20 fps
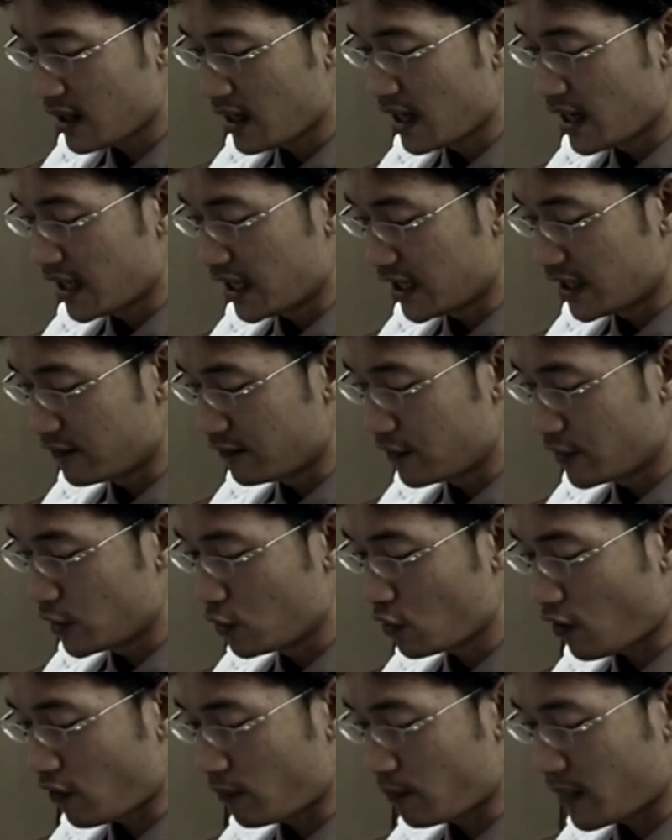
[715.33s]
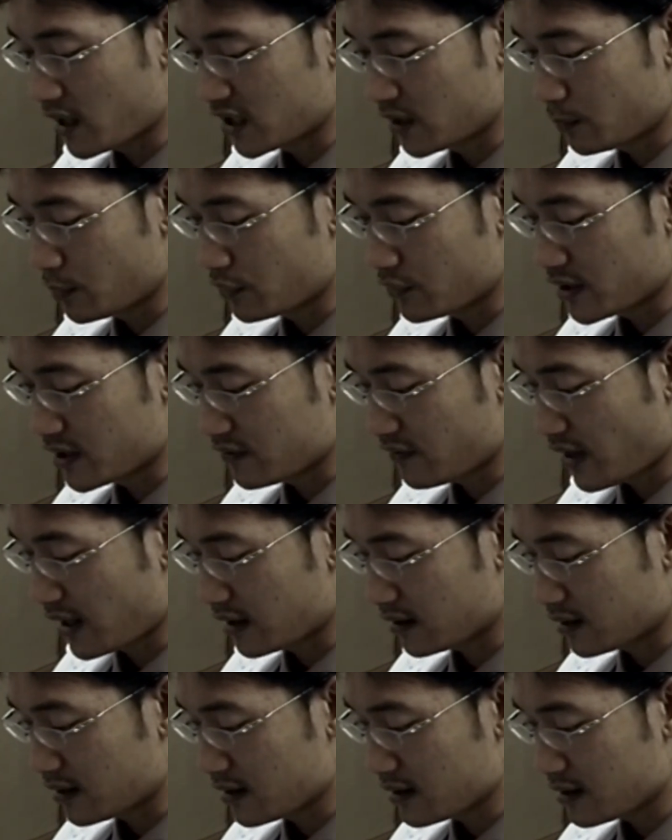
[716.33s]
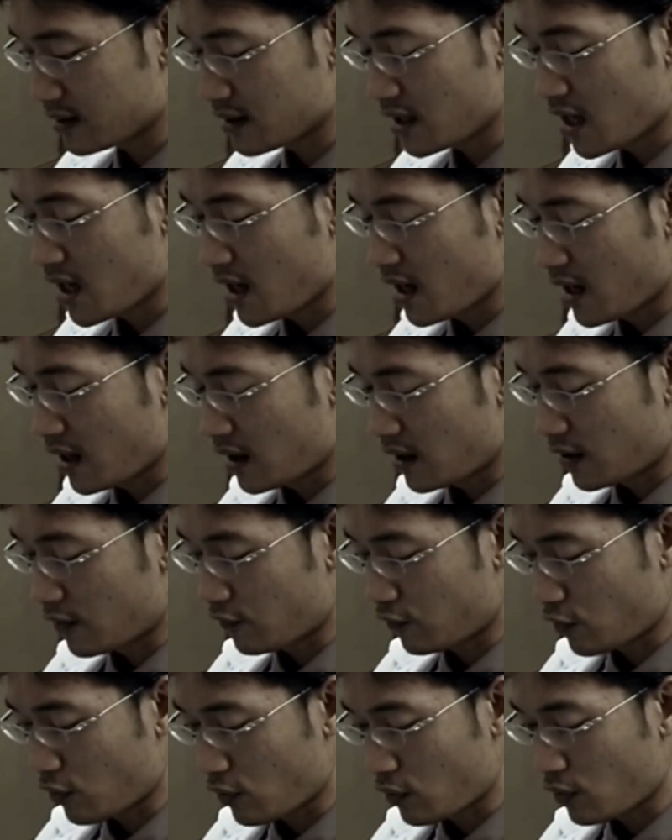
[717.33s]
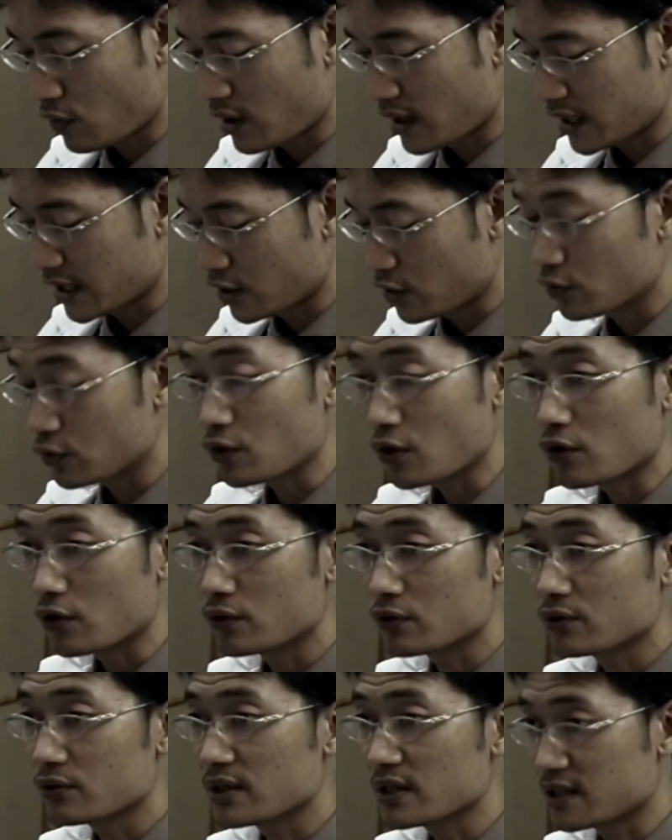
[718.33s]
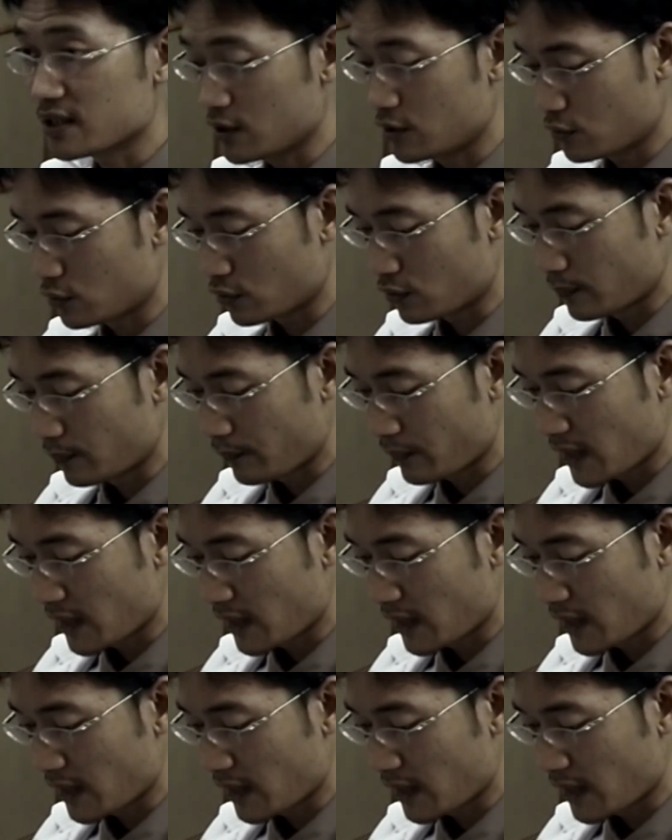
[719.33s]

in view of multiple risk factors for acute coronary syndrome.